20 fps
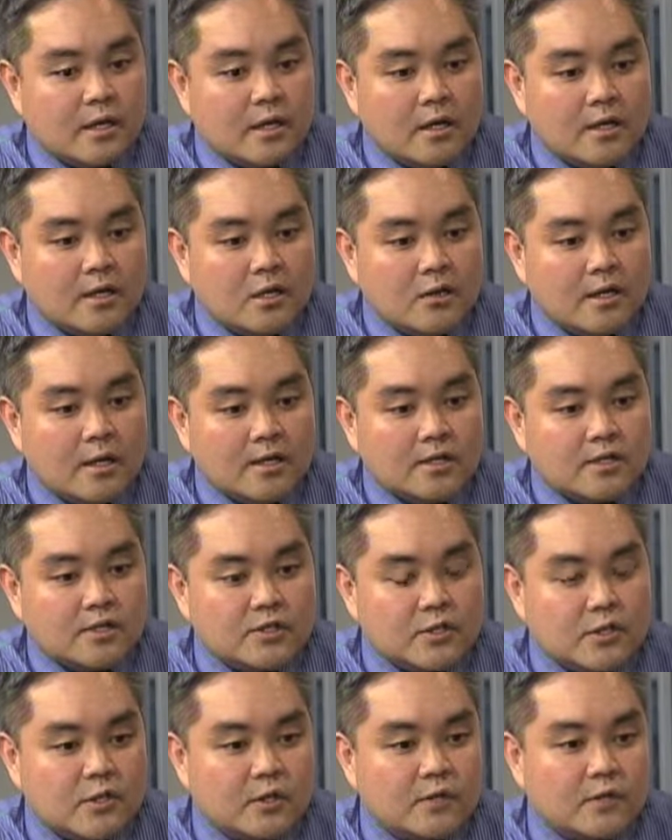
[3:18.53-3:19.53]
as
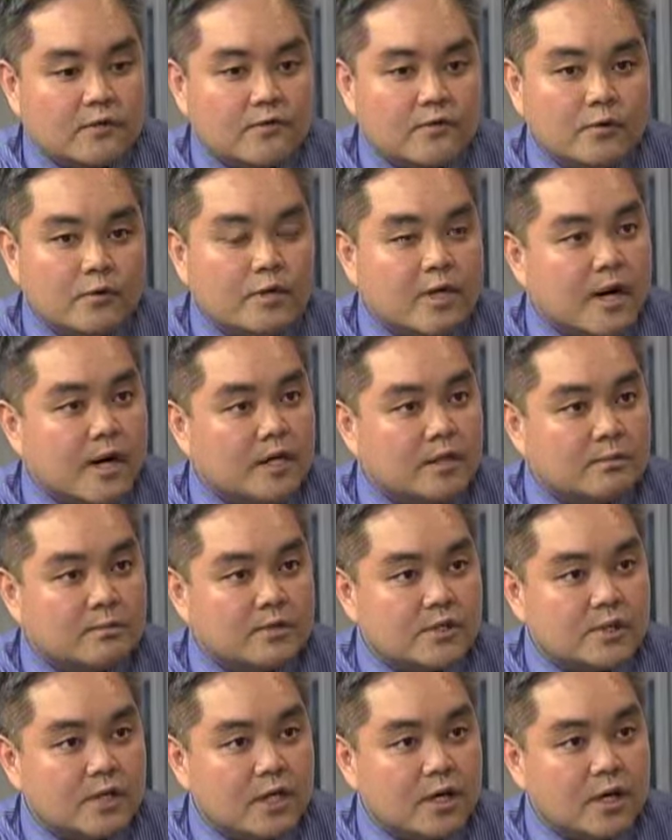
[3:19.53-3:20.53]
certain food
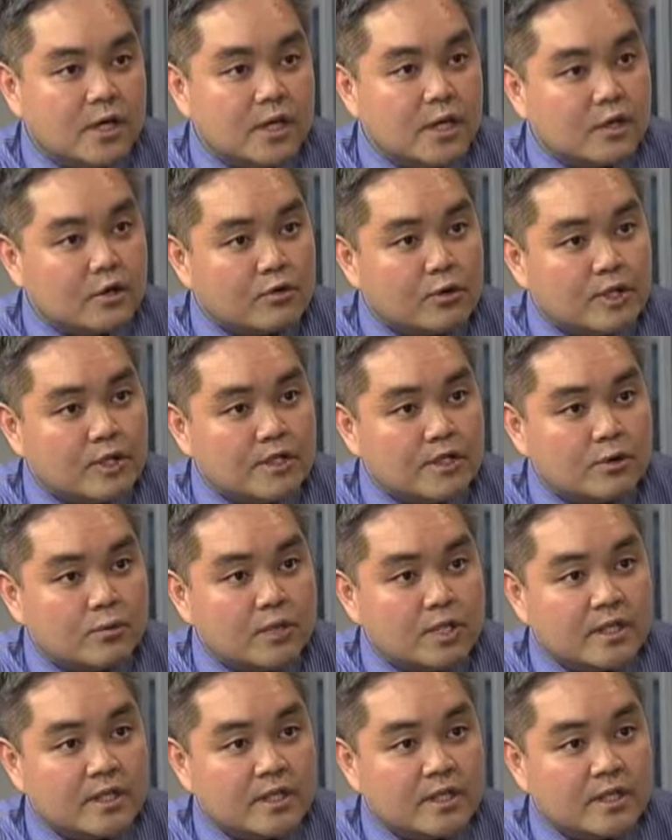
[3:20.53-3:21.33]
items increase,